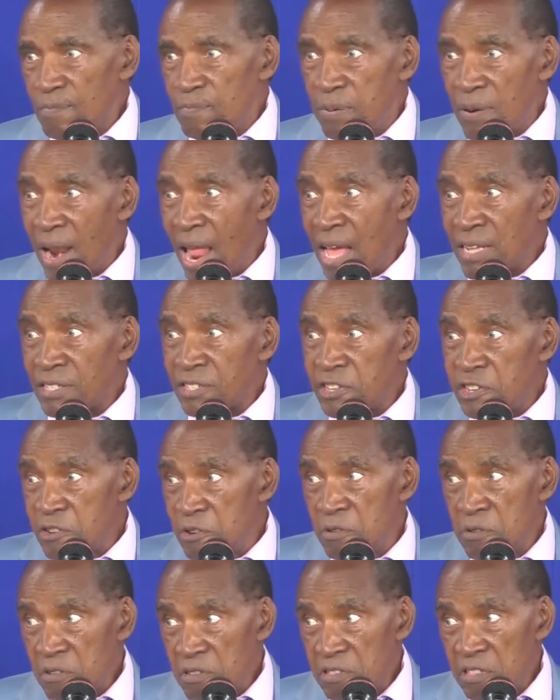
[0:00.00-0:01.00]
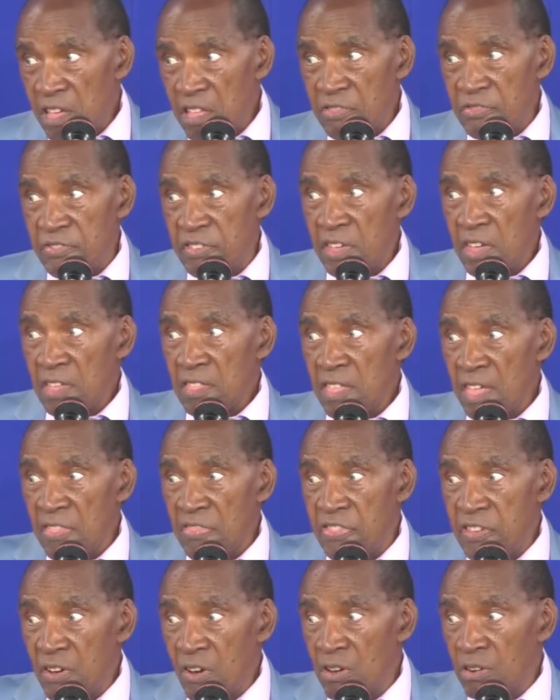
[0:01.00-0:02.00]
Plus you, the
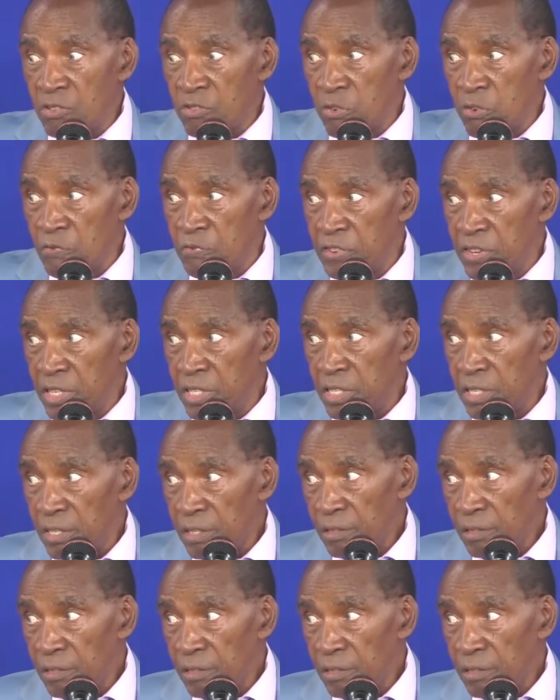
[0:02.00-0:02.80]
thing on 2 feet.